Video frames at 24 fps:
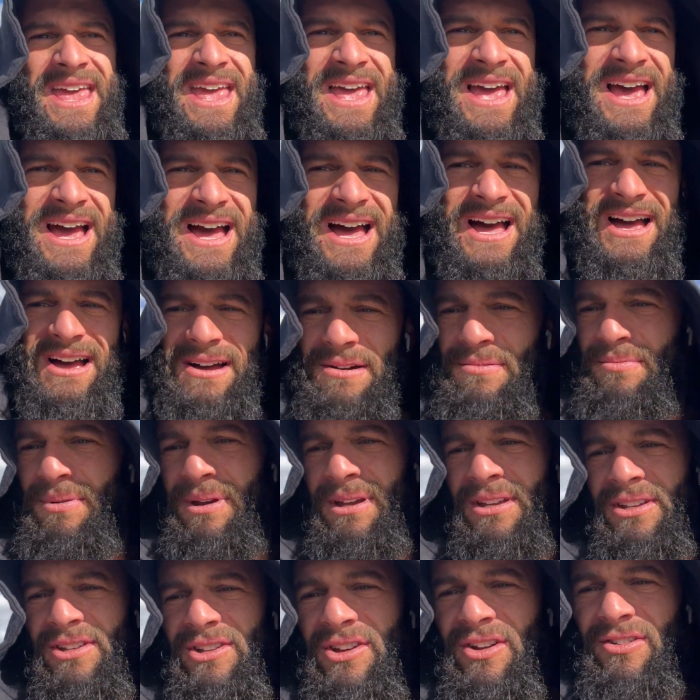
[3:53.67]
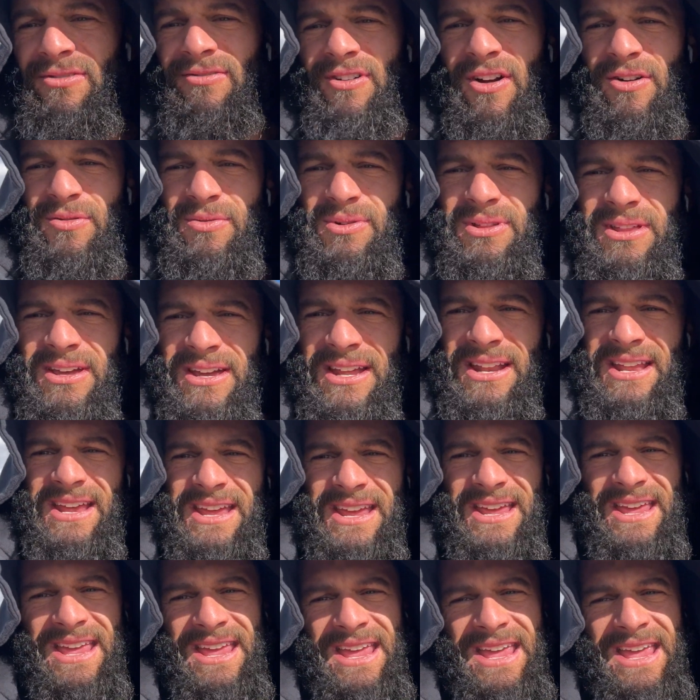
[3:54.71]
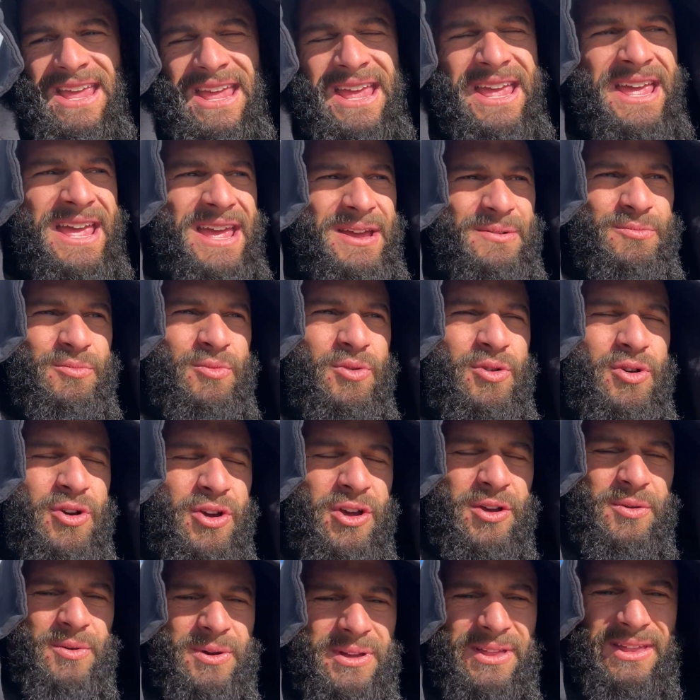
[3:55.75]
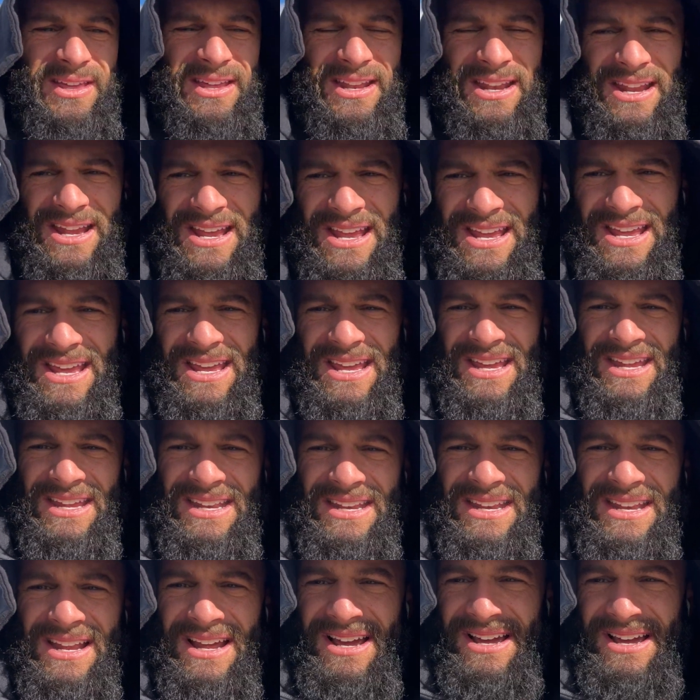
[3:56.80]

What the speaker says: but you just got to roll with it and work with it, and